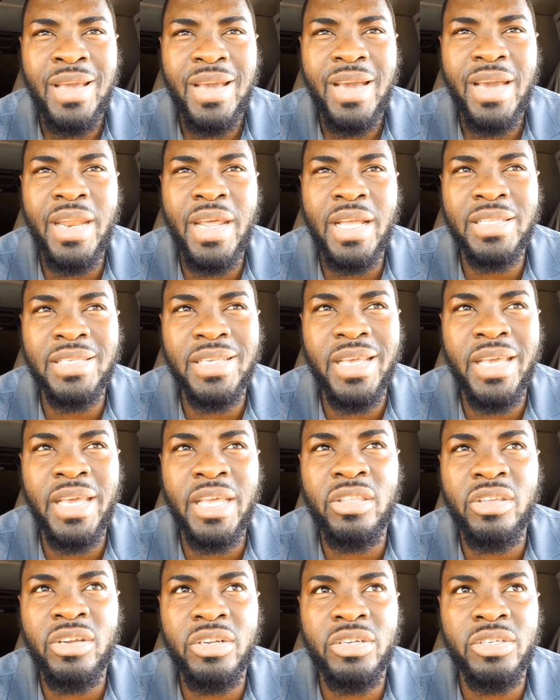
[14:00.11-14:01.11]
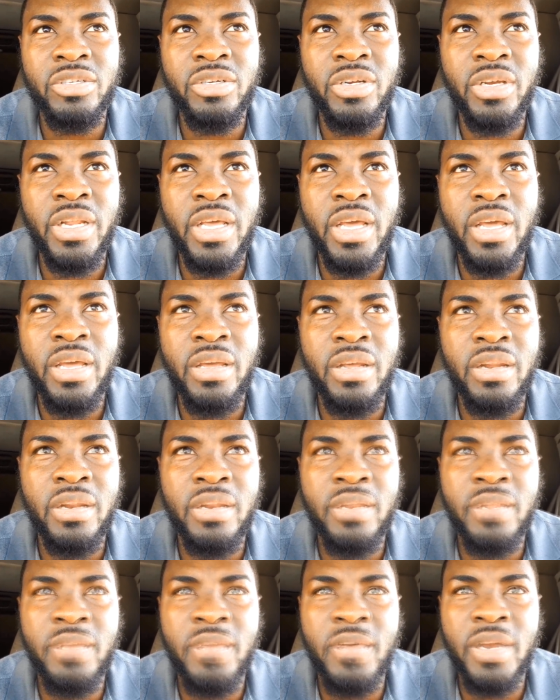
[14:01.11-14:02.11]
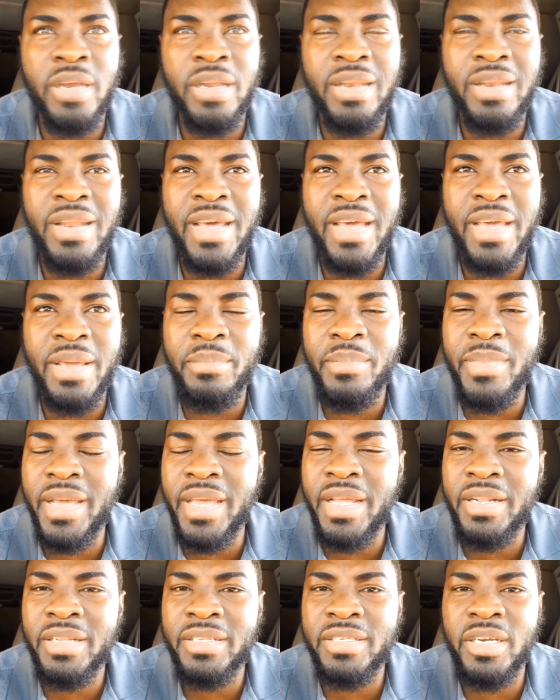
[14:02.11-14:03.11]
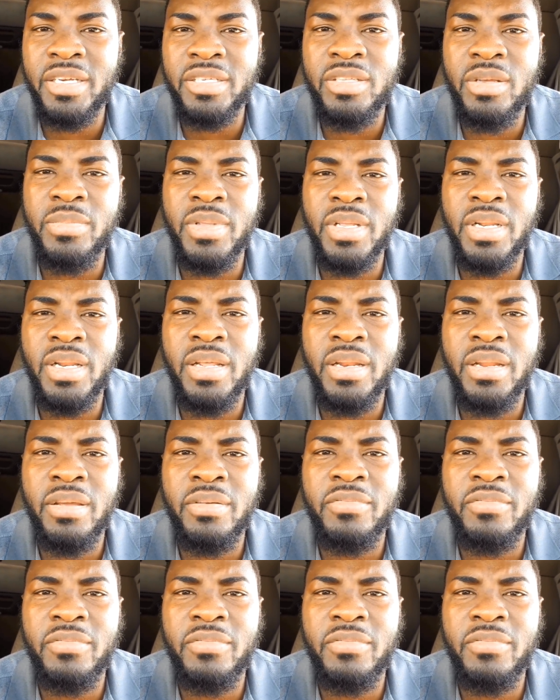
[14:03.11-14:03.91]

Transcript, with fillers: and that's 849 miles or something like that